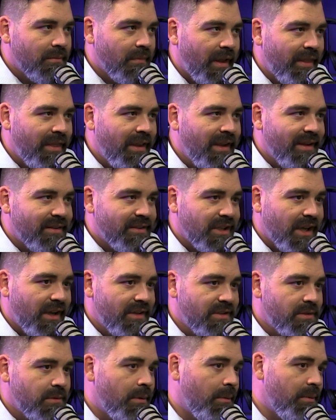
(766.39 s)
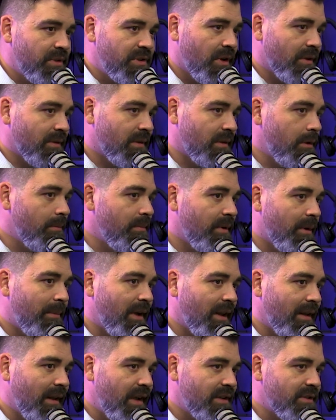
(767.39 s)
I think it ties to what we talked a little bit
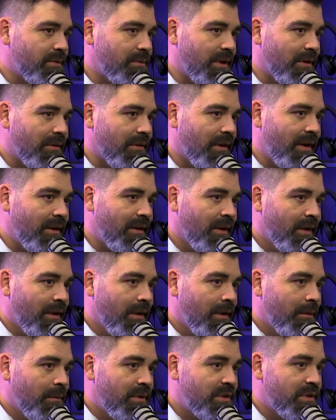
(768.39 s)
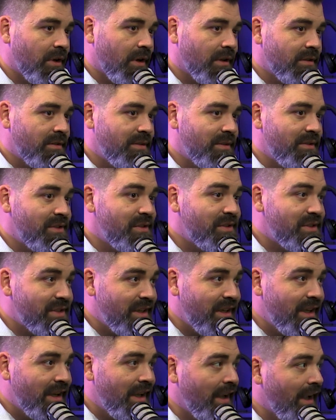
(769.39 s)
about last week, right? We talked
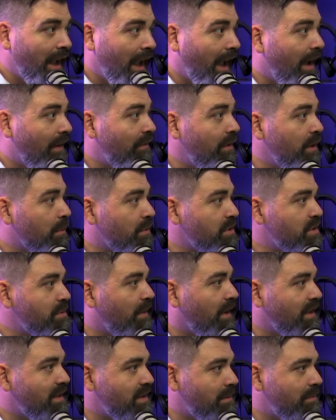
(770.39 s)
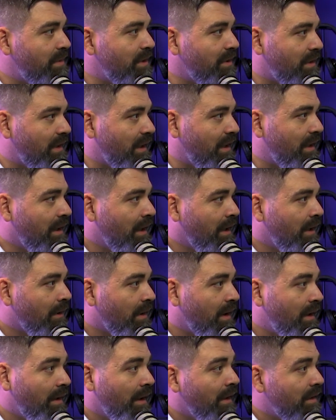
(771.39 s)
seeing having responsibility,
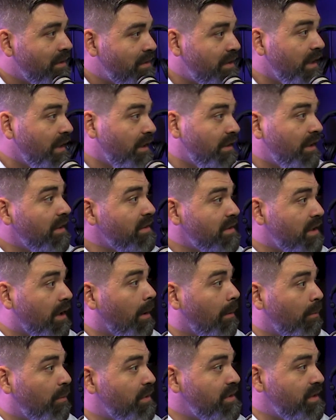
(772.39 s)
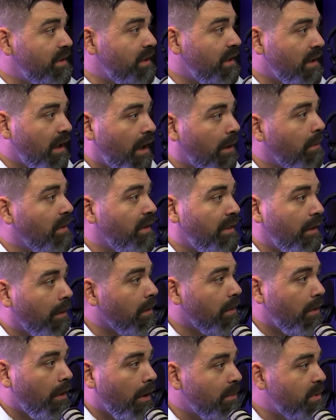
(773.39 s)
right? Seeing does come with seeing not only the
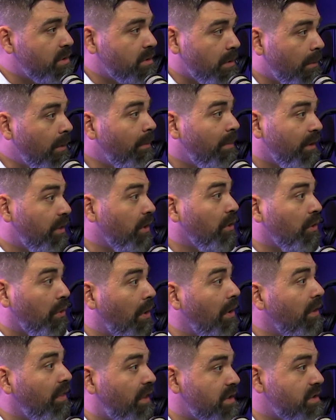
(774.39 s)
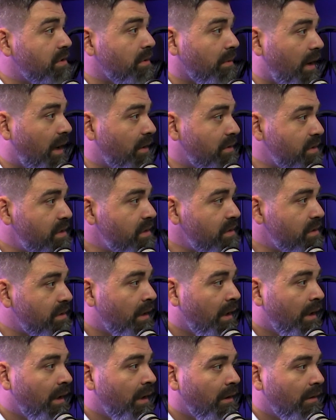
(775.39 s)
hurt, harm, and trouble, but the good that surrounds us,
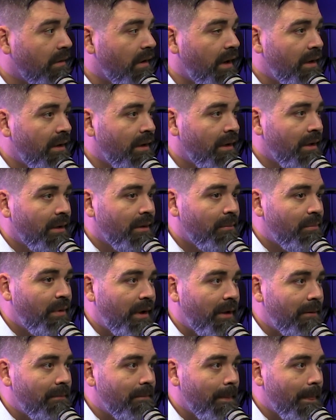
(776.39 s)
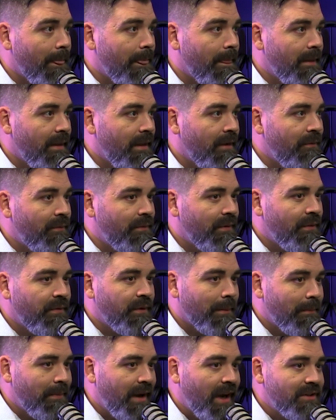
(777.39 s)
right? But if
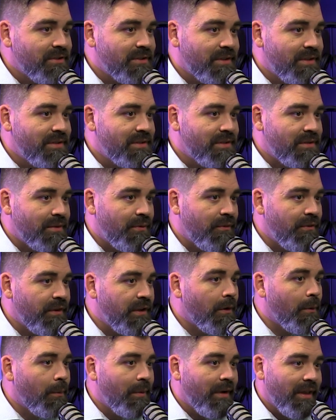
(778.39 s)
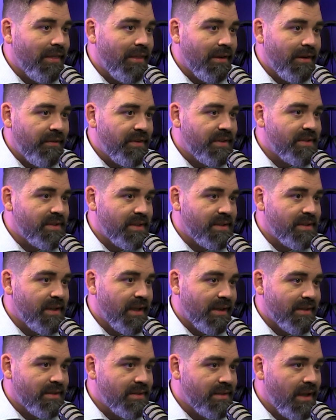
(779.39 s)
compassion is to feel with, and if it's the
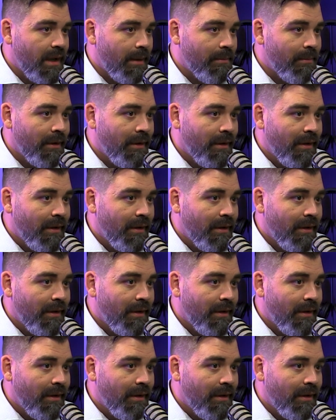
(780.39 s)
second step,